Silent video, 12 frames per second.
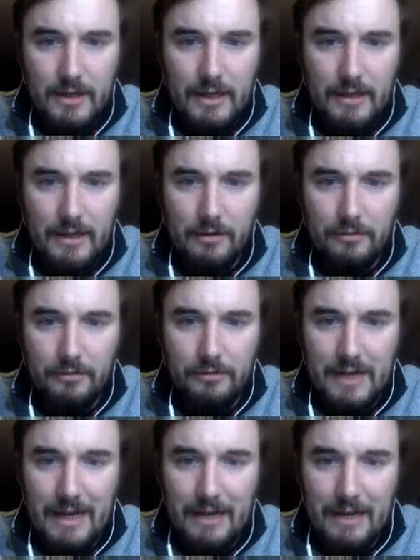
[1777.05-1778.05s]
and it goes
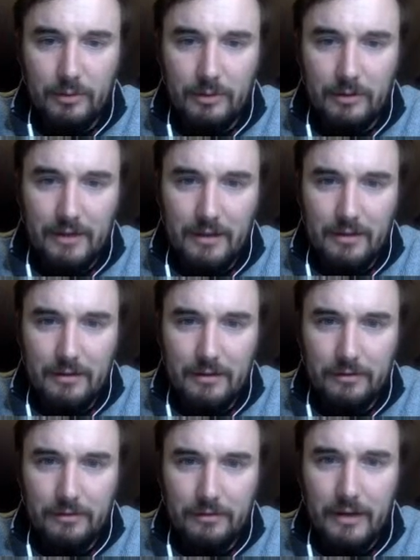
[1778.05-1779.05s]
into estuaries like
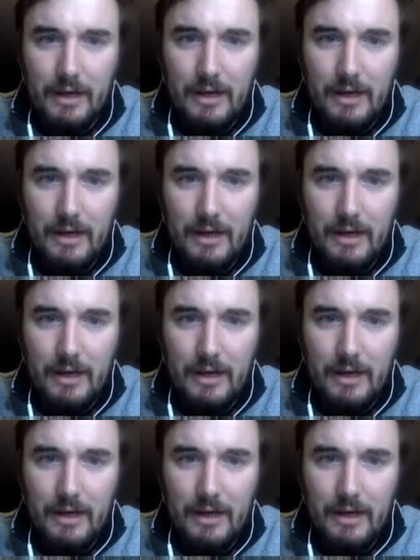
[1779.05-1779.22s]
this